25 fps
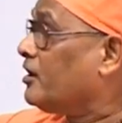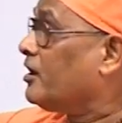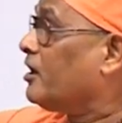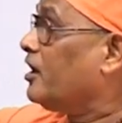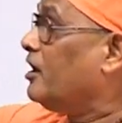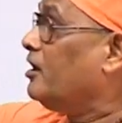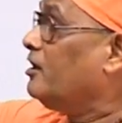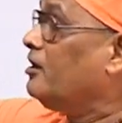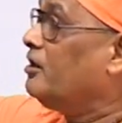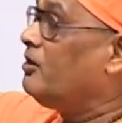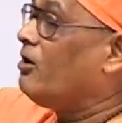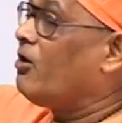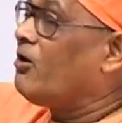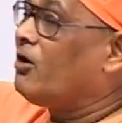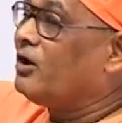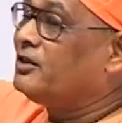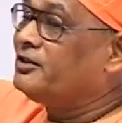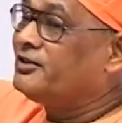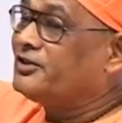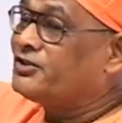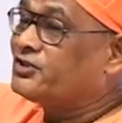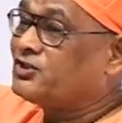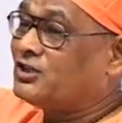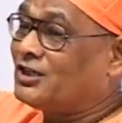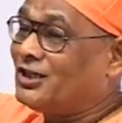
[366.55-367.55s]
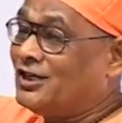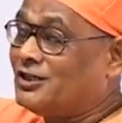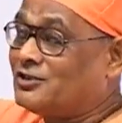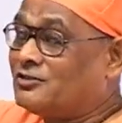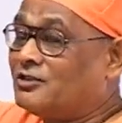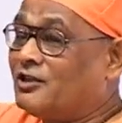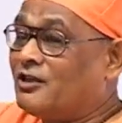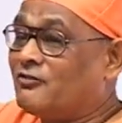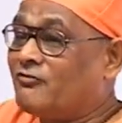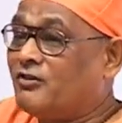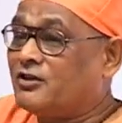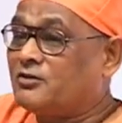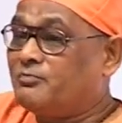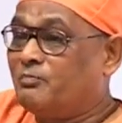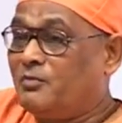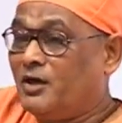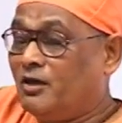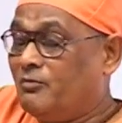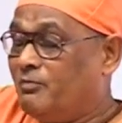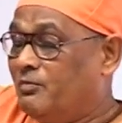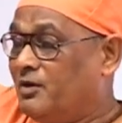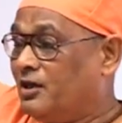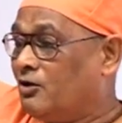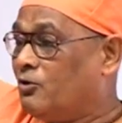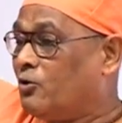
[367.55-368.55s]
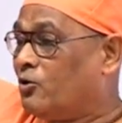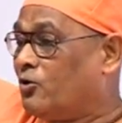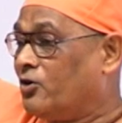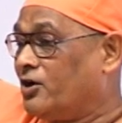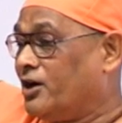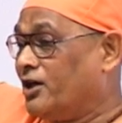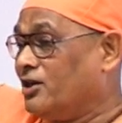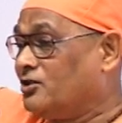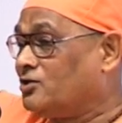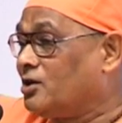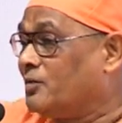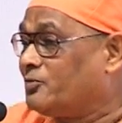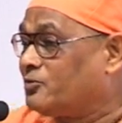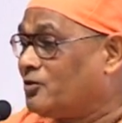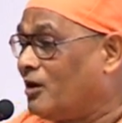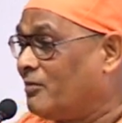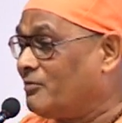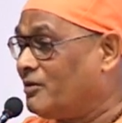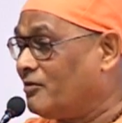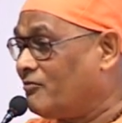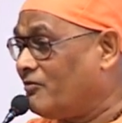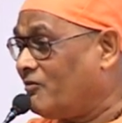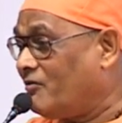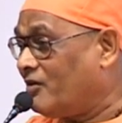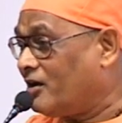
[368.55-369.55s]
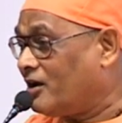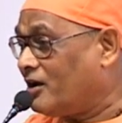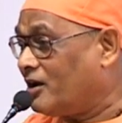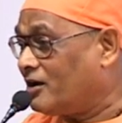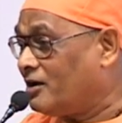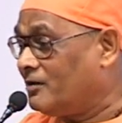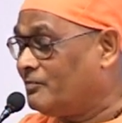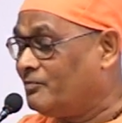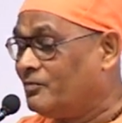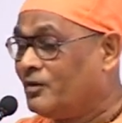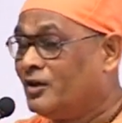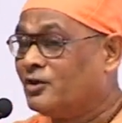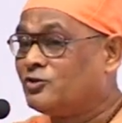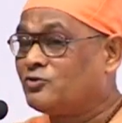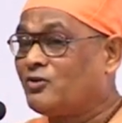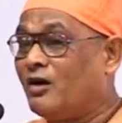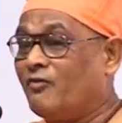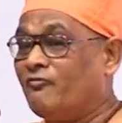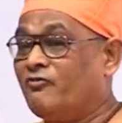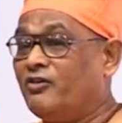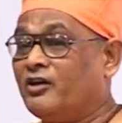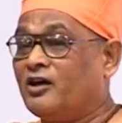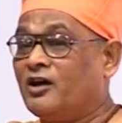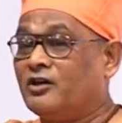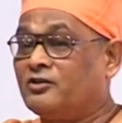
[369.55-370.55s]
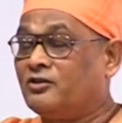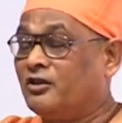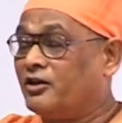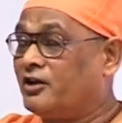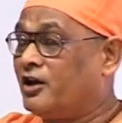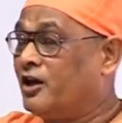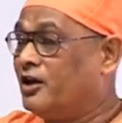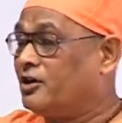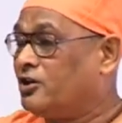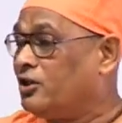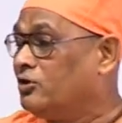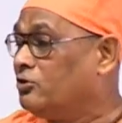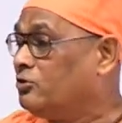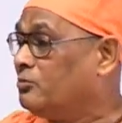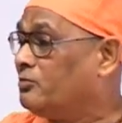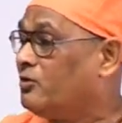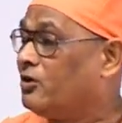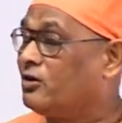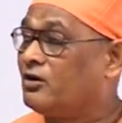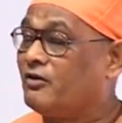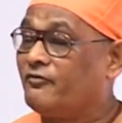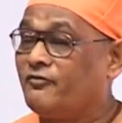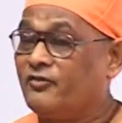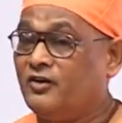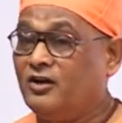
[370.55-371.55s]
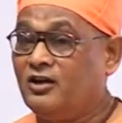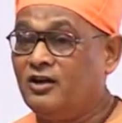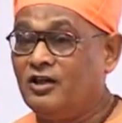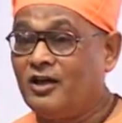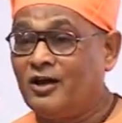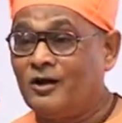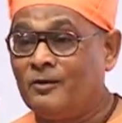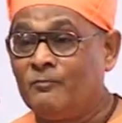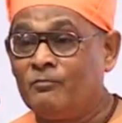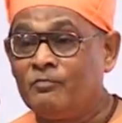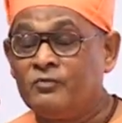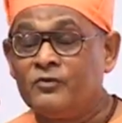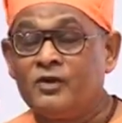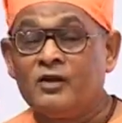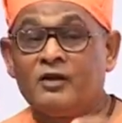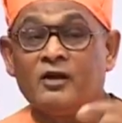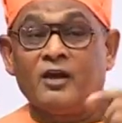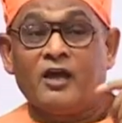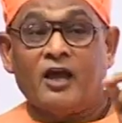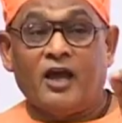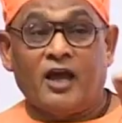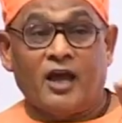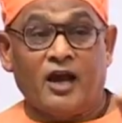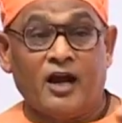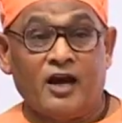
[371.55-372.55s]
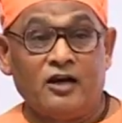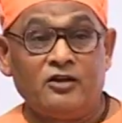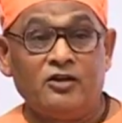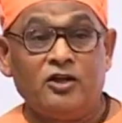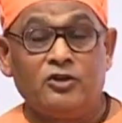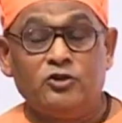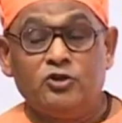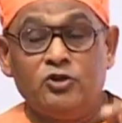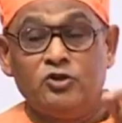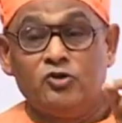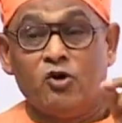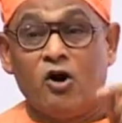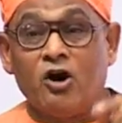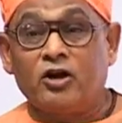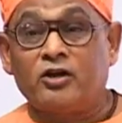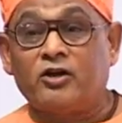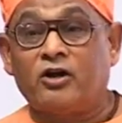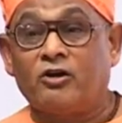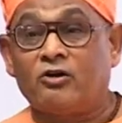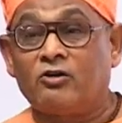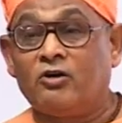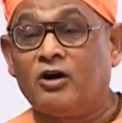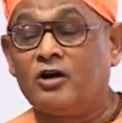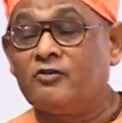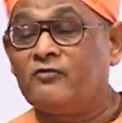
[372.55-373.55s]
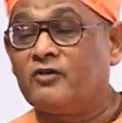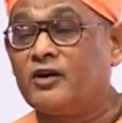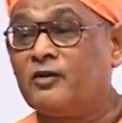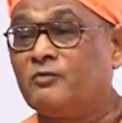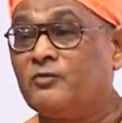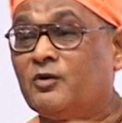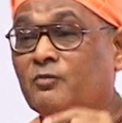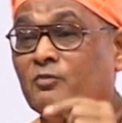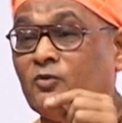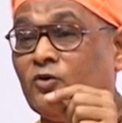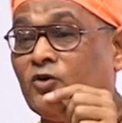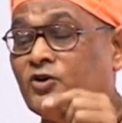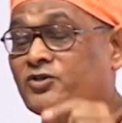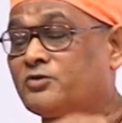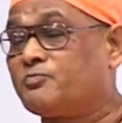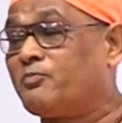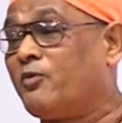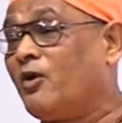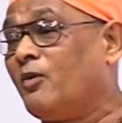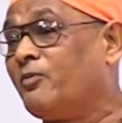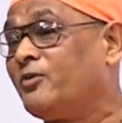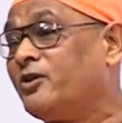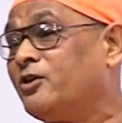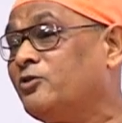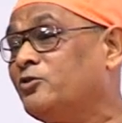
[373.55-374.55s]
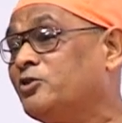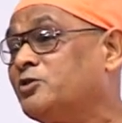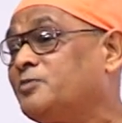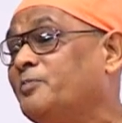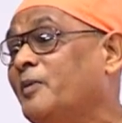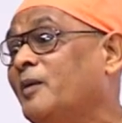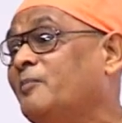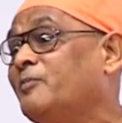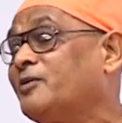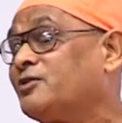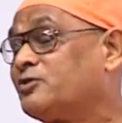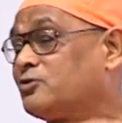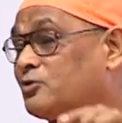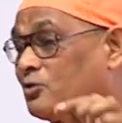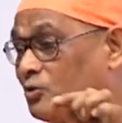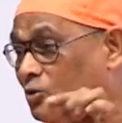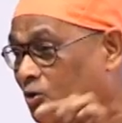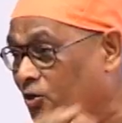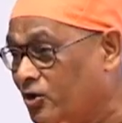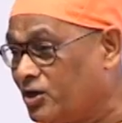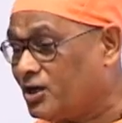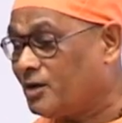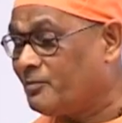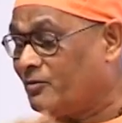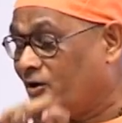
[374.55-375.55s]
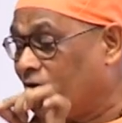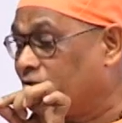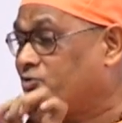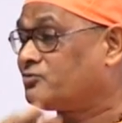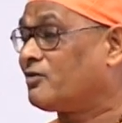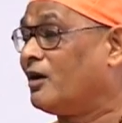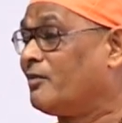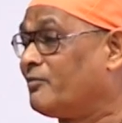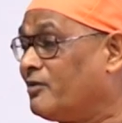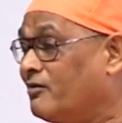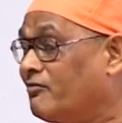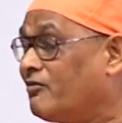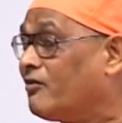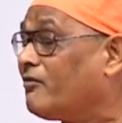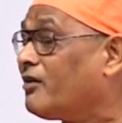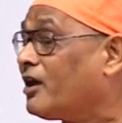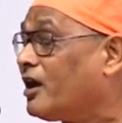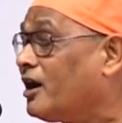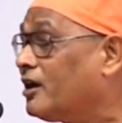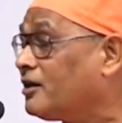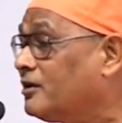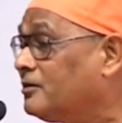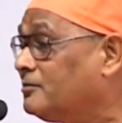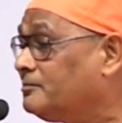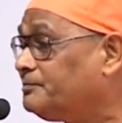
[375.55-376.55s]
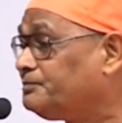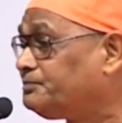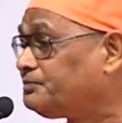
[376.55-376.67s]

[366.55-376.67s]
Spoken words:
In all the streets there was big holdings of Swami Vivekananda. Swami Vivekananda, the great Hindu monk of India. And the New York Herald, one of the most popular newspapers, wrote about Swami Vivekananda.